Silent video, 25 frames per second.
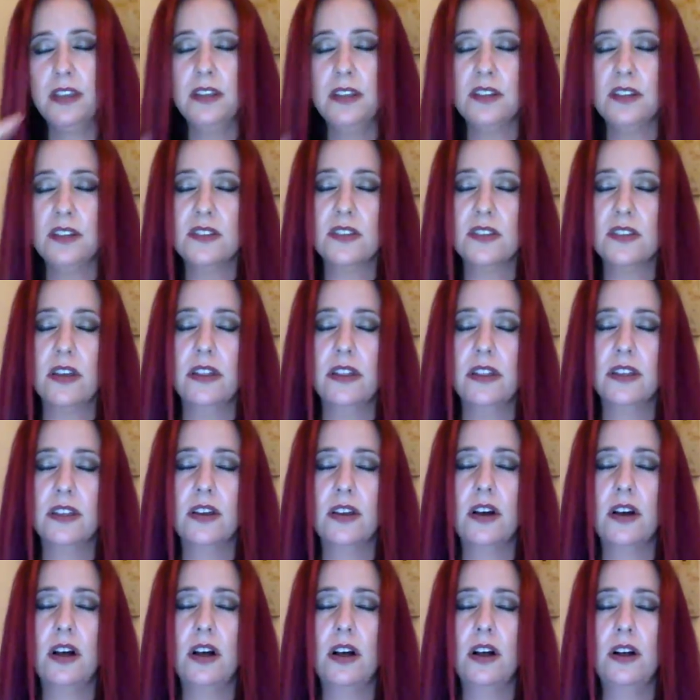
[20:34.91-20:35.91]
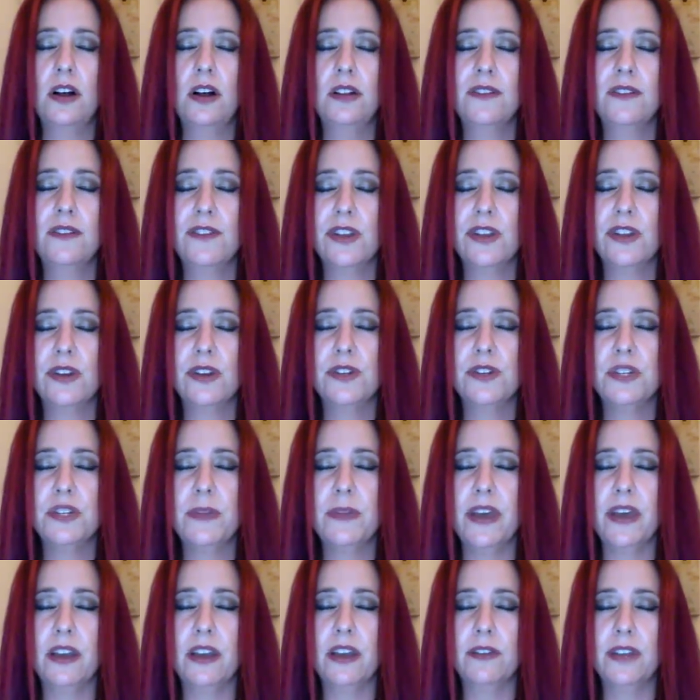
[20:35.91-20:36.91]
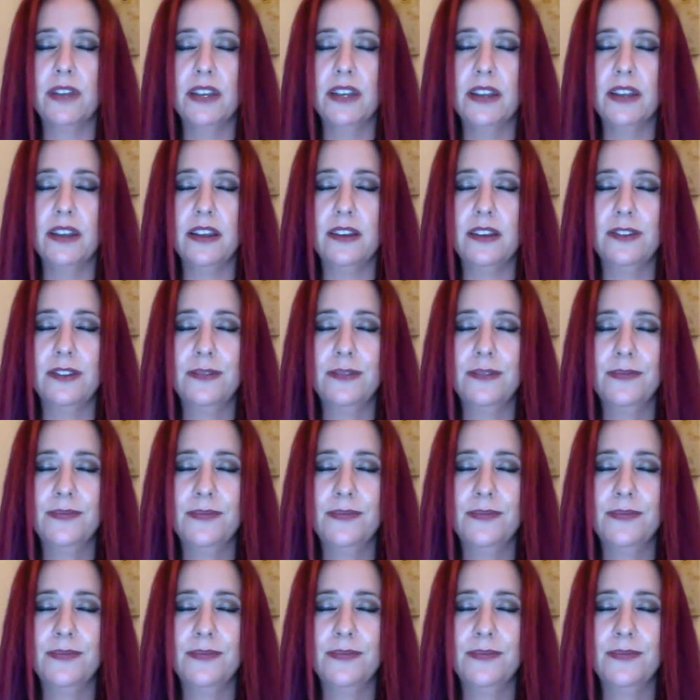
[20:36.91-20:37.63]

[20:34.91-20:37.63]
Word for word: just calling all of your energy back right now.